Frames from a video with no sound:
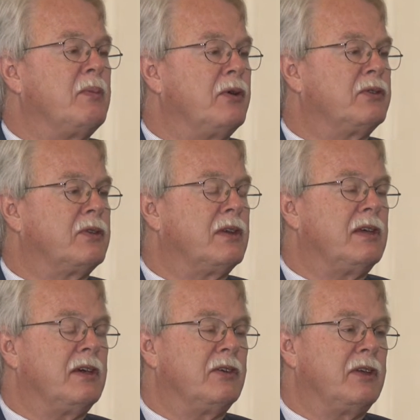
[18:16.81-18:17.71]

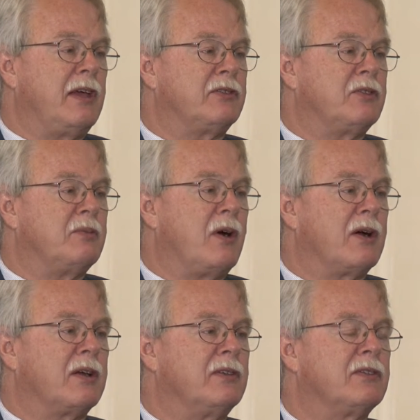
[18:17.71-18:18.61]
mostly international
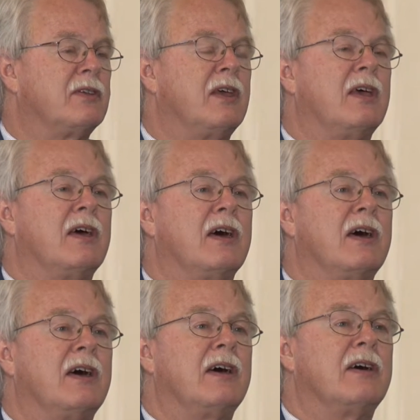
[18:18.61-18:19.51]
markets.
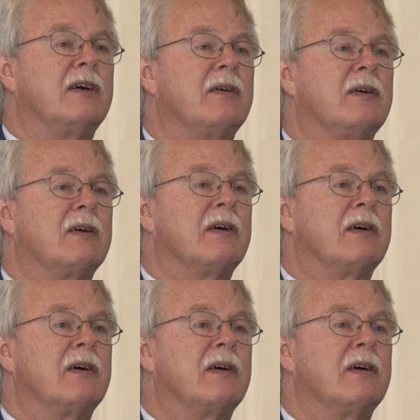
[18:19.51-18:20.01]
Uh,